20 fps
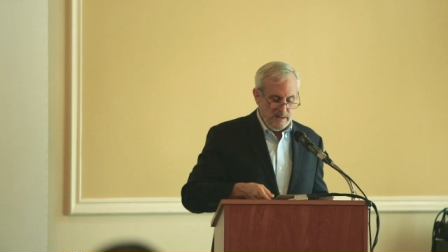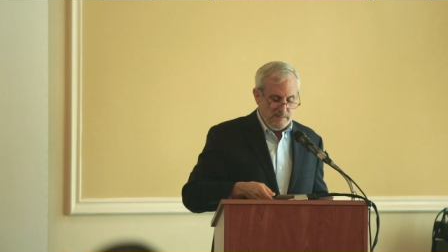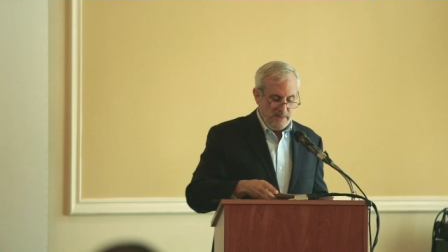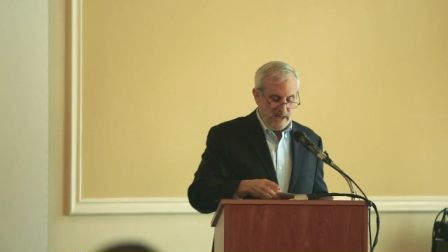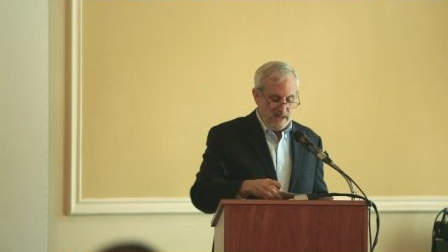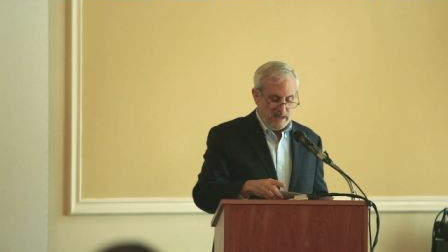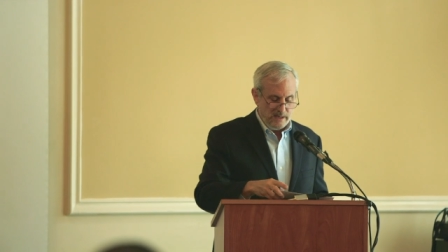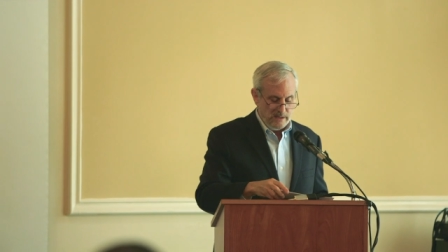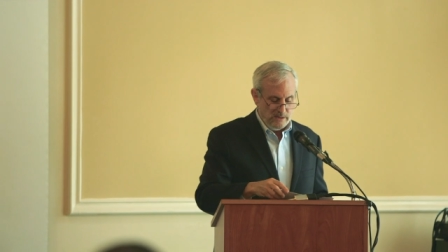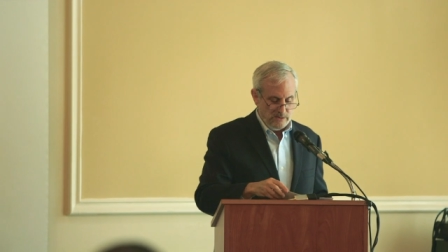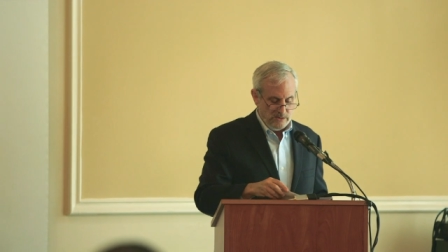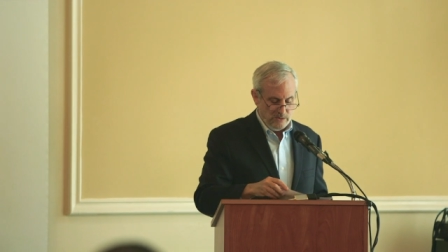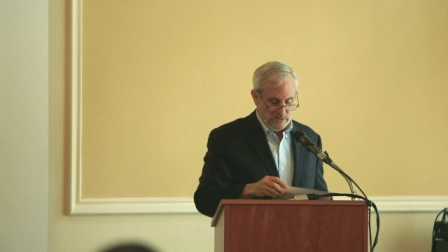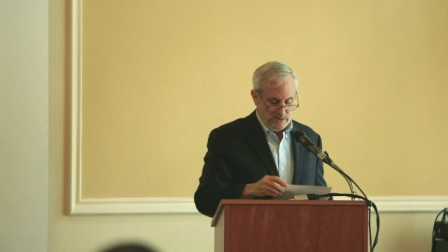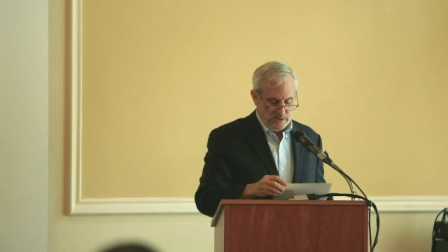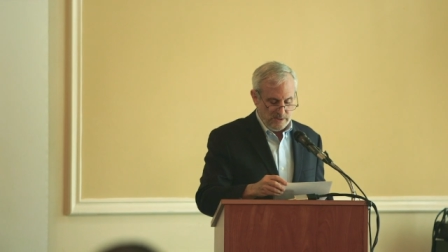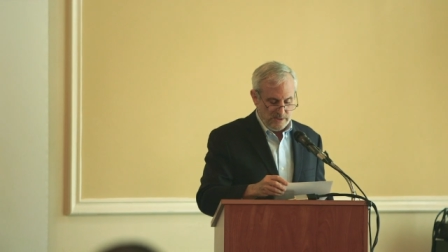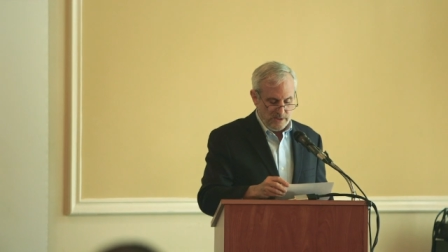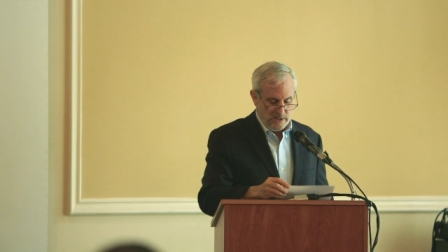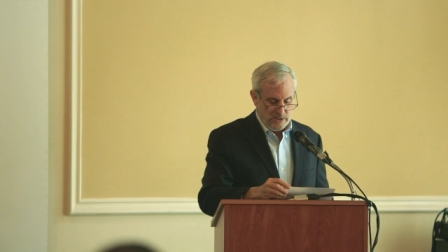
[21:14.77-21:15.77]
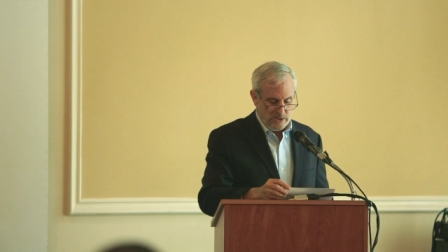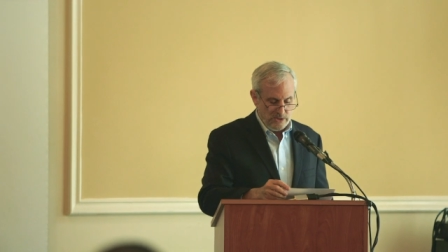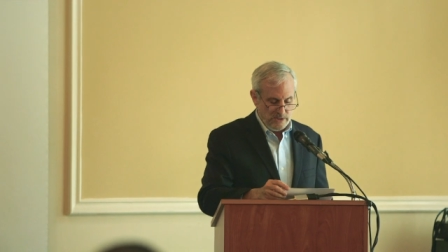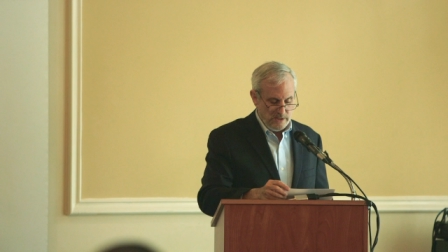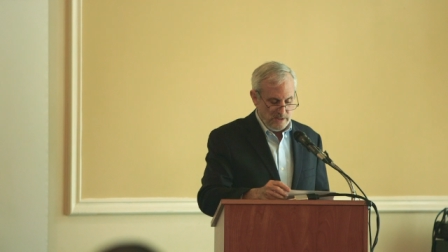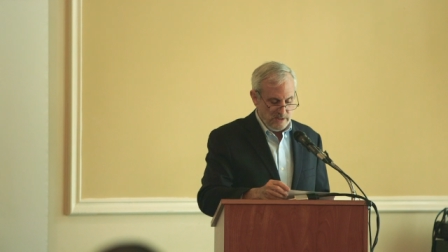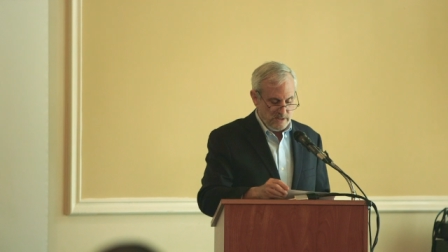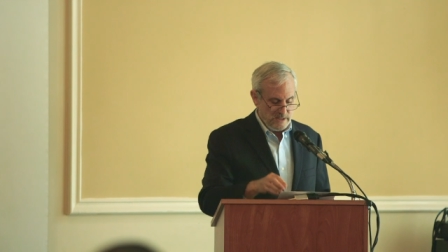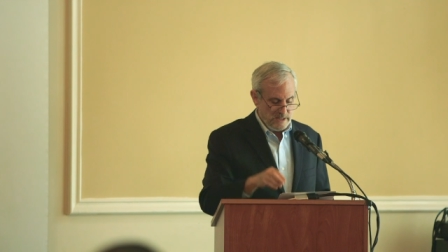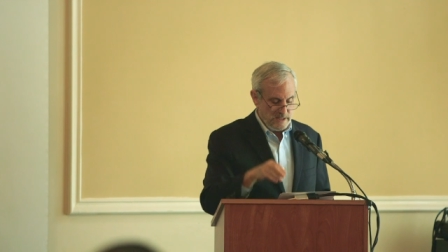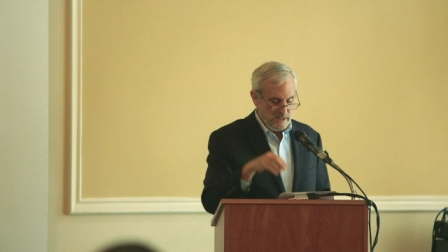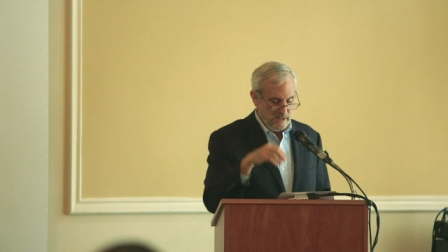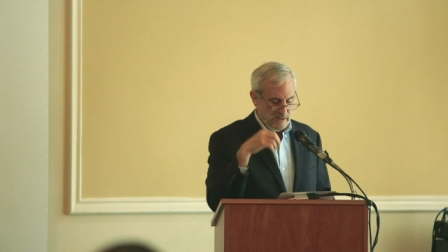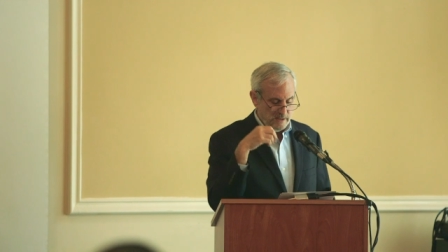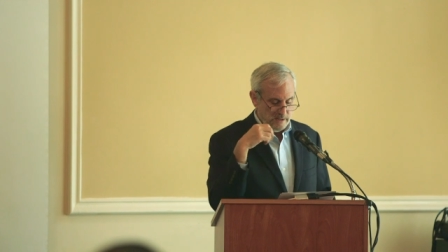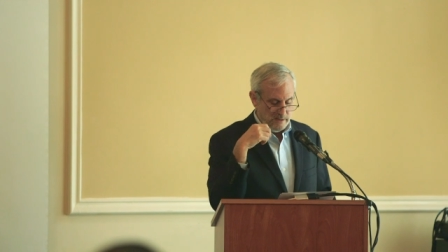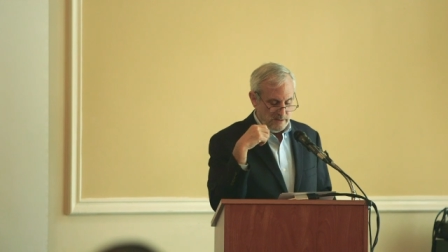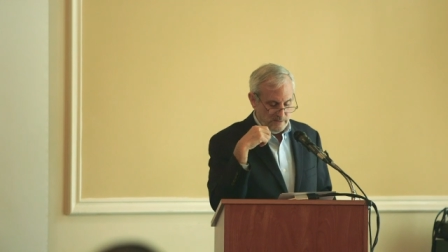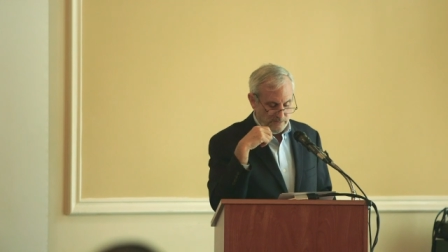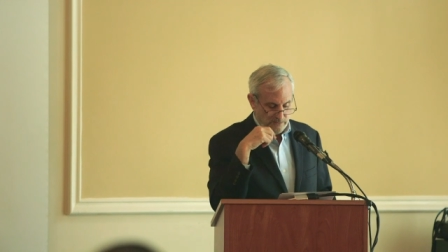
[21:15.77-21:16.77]
back into a discussion in a
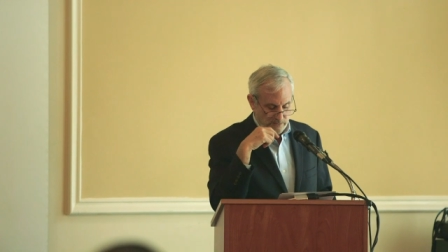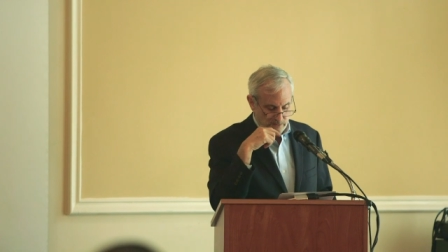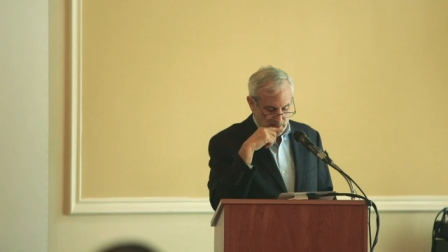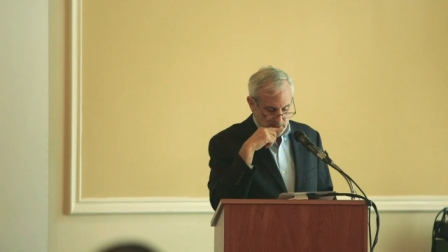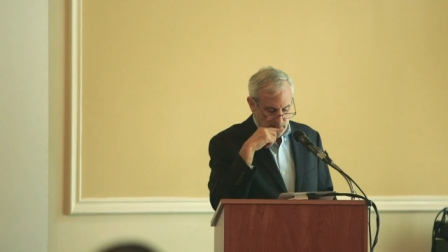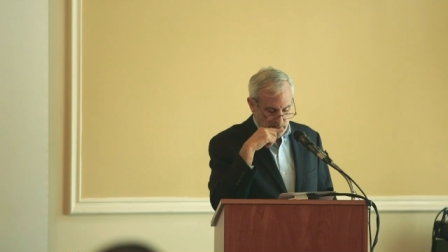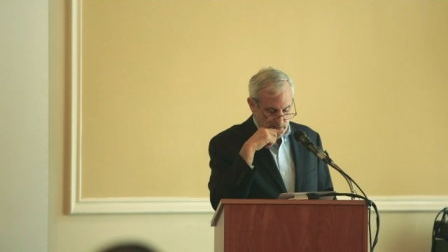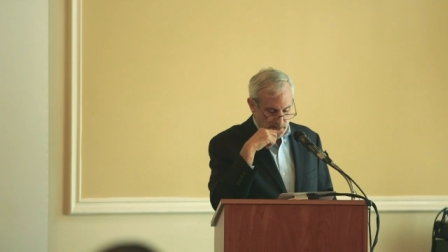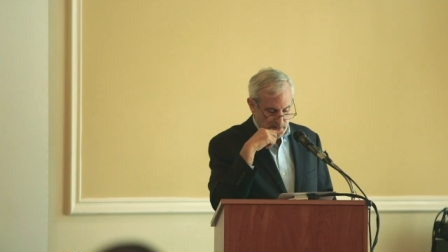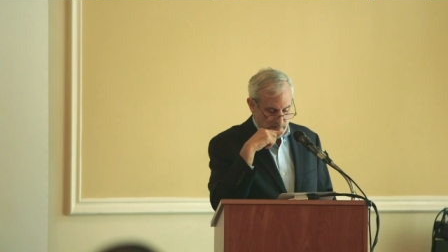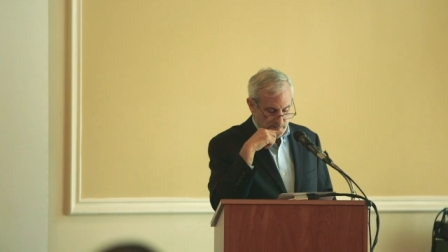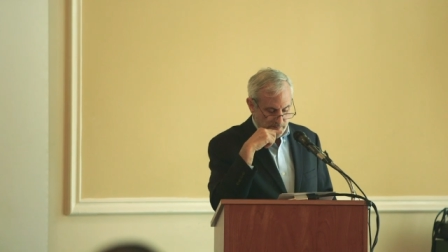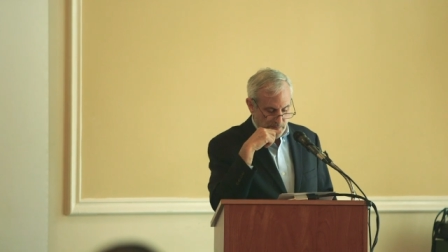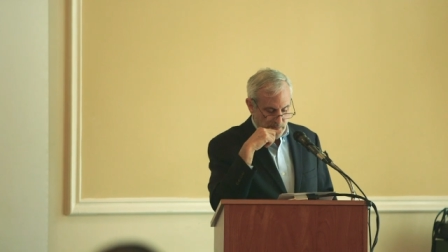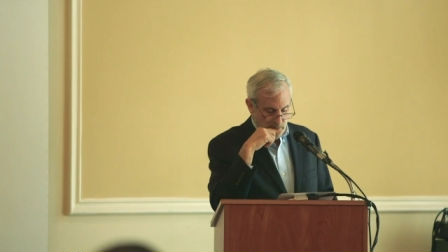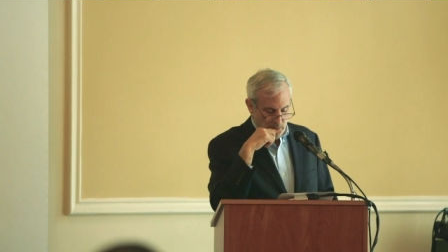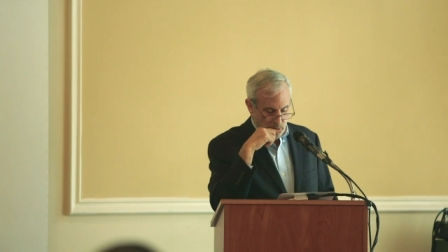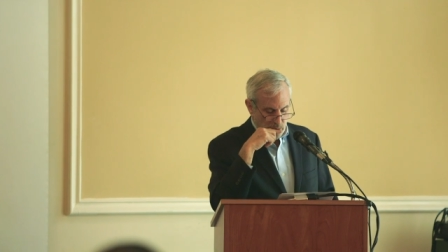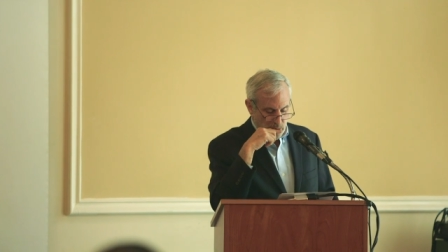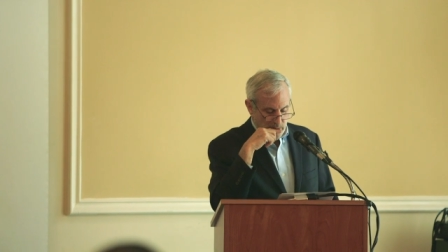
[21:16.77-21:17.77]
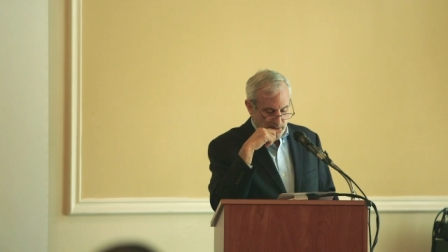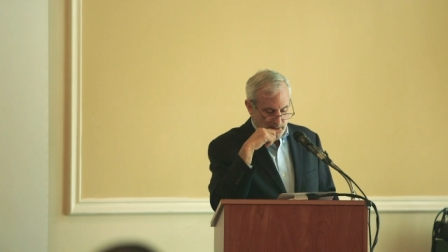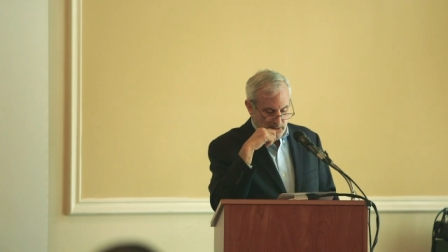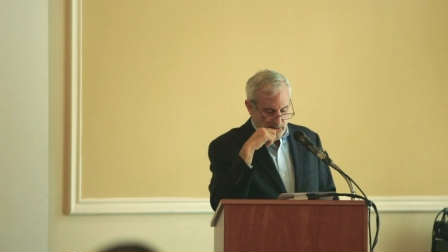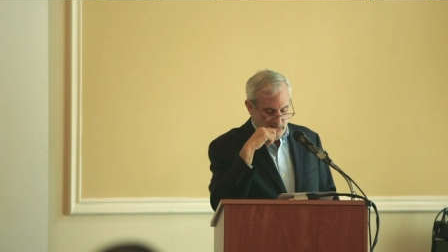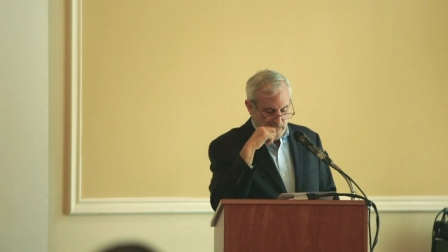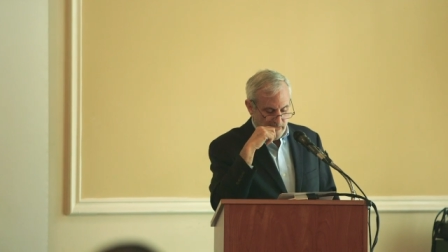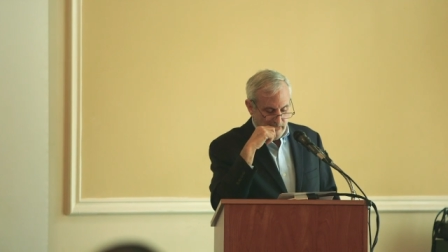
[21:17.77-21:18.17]
slightly different um, way.